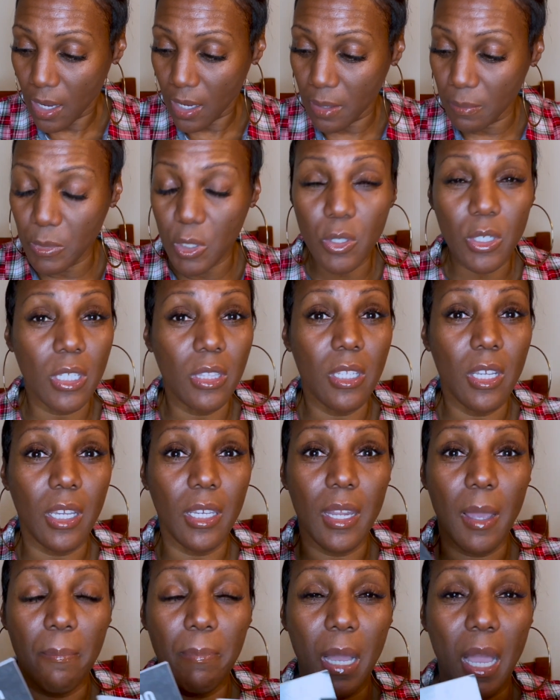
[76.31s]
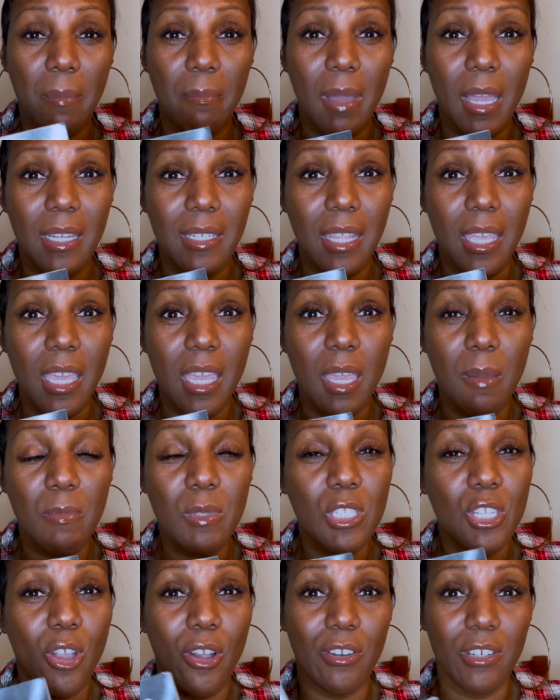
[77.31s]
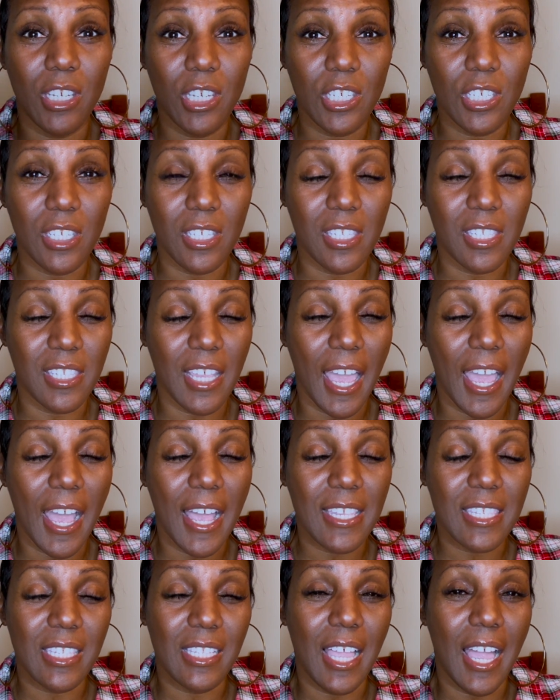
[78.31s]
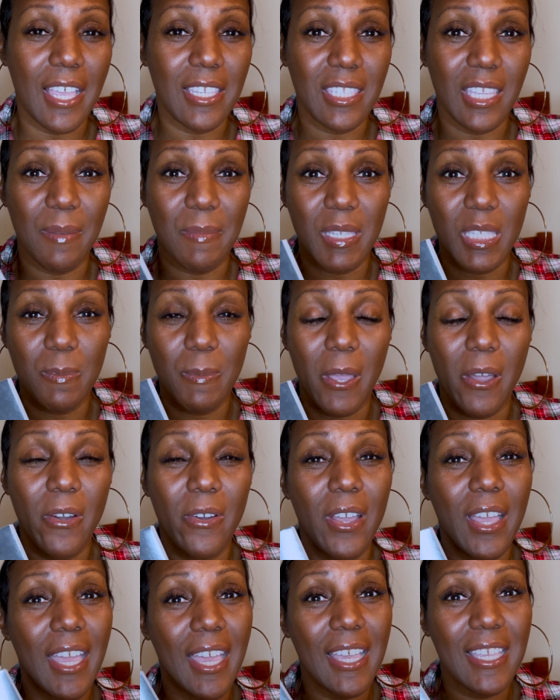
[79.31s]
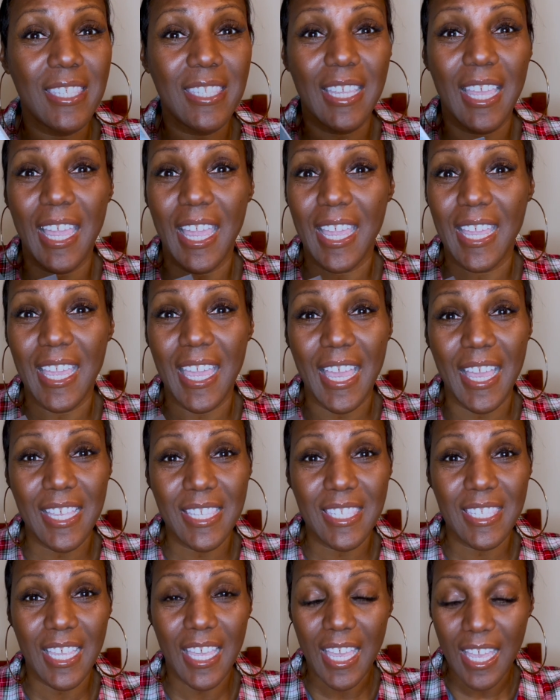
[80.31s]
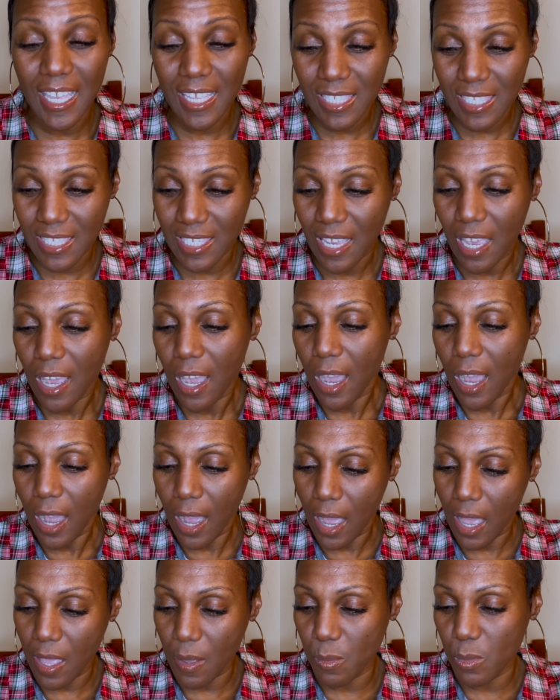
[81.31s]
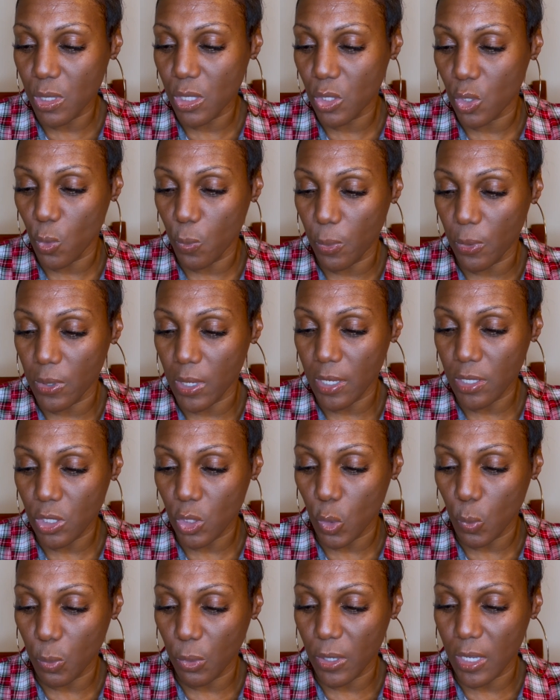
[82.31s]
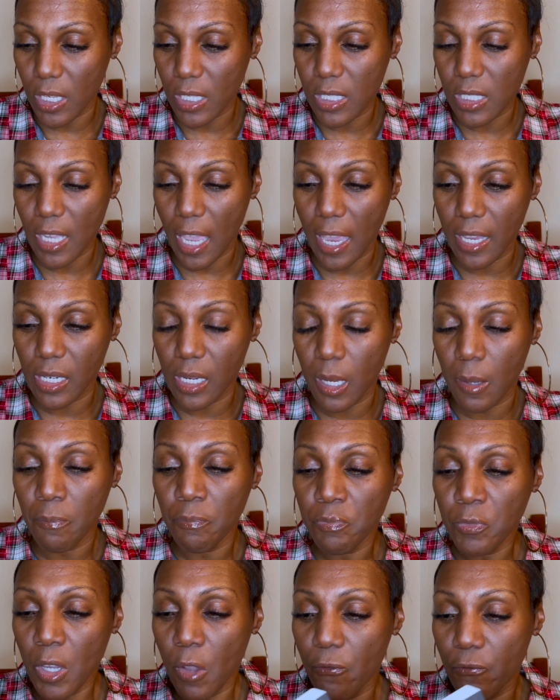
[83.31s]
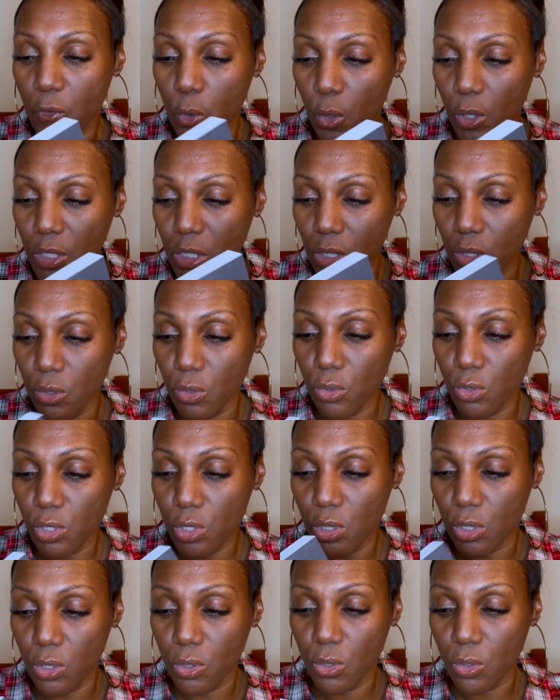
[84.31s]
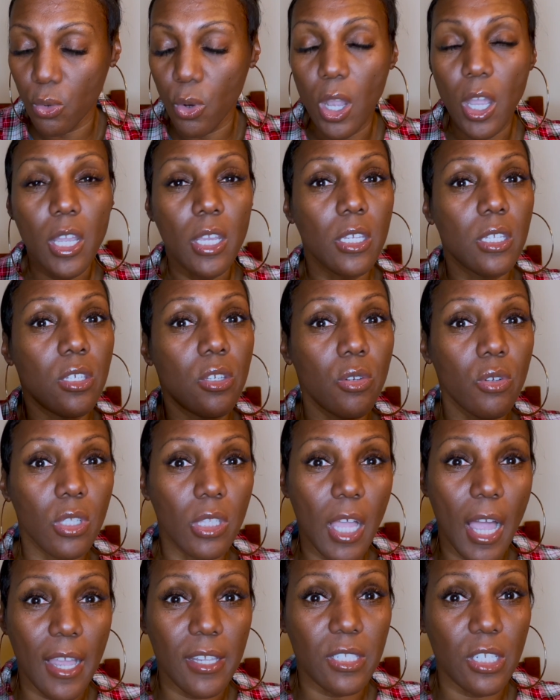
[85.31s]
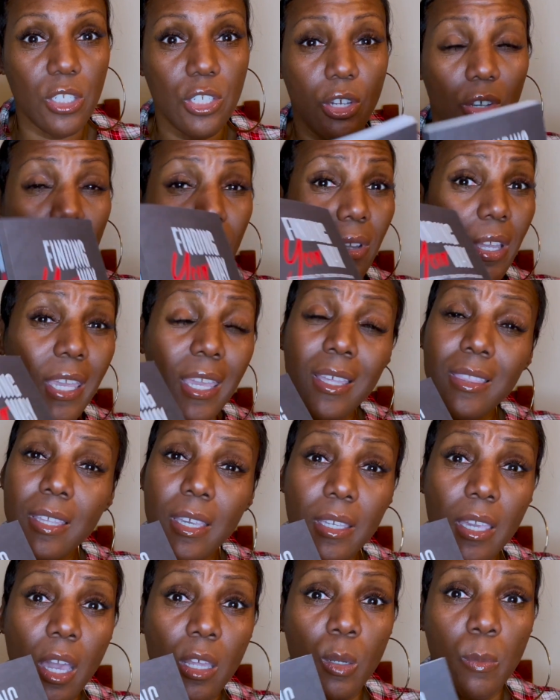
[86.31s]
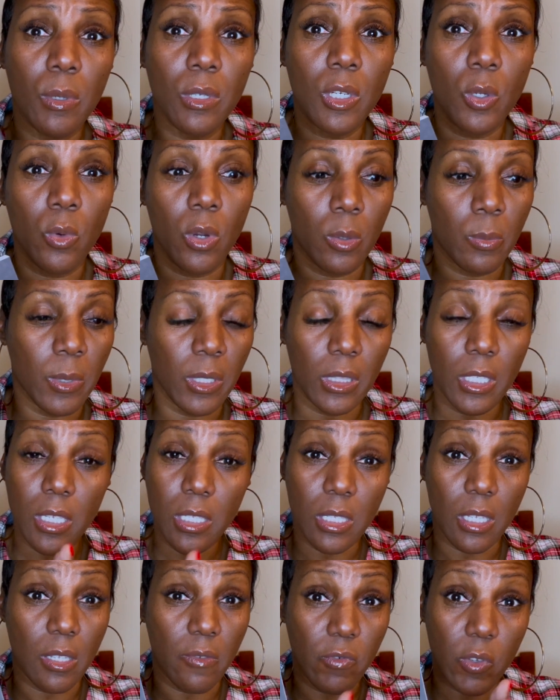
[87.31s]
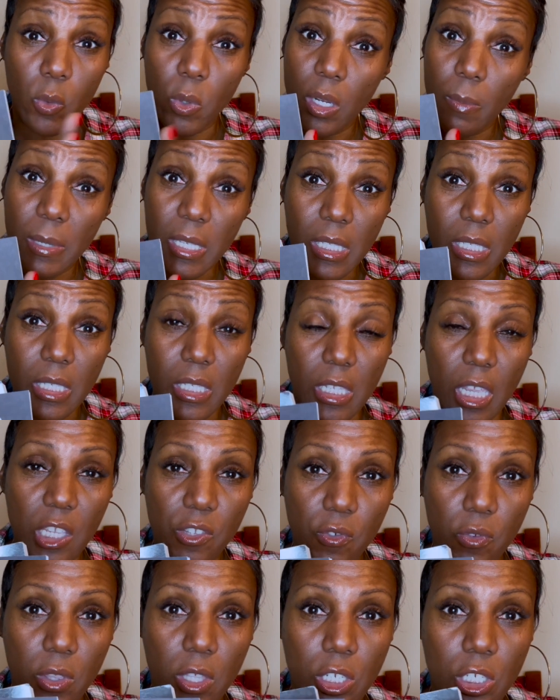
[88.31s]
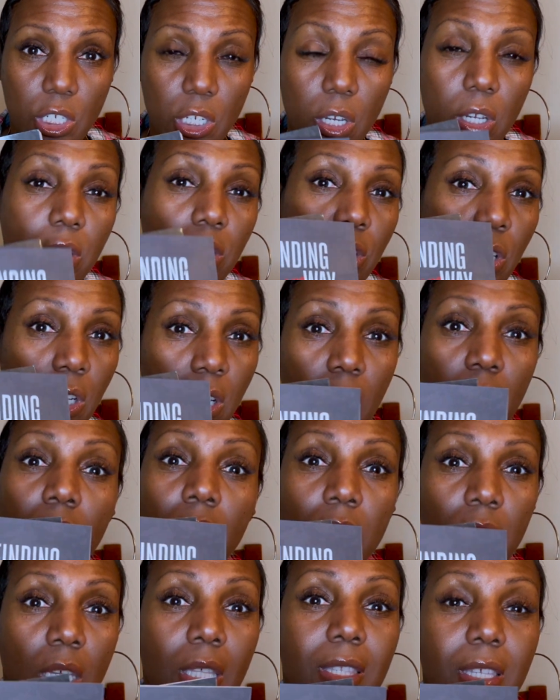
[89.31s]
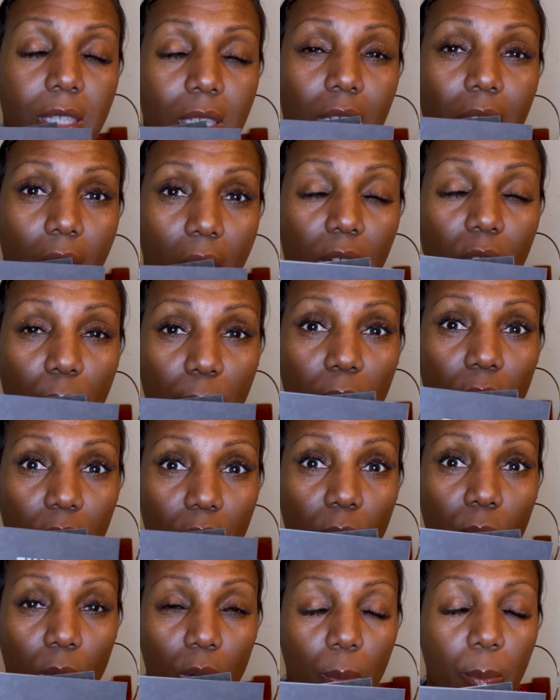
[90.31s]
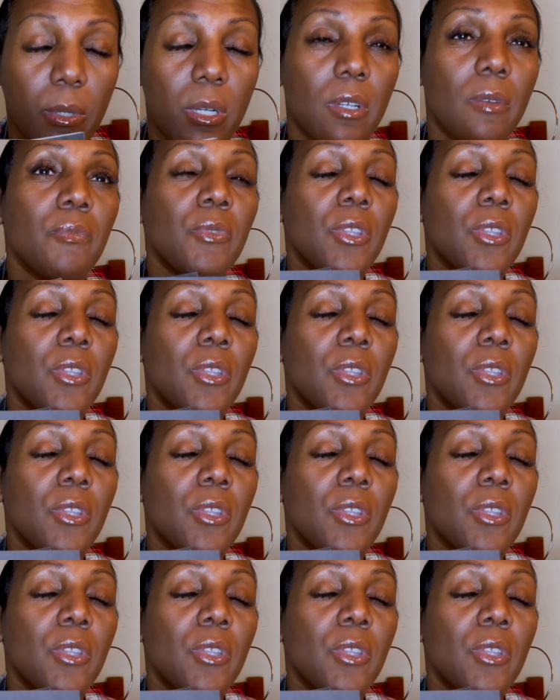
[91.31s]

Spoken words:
You can look it up by my name, Tarnisha Sass. Last name is spelled S-A-S-S. I am super, super excited for you to utilize the journal and the accountability workbook. Listen, if you want to be successful this year, you're going to need this accountability workbook.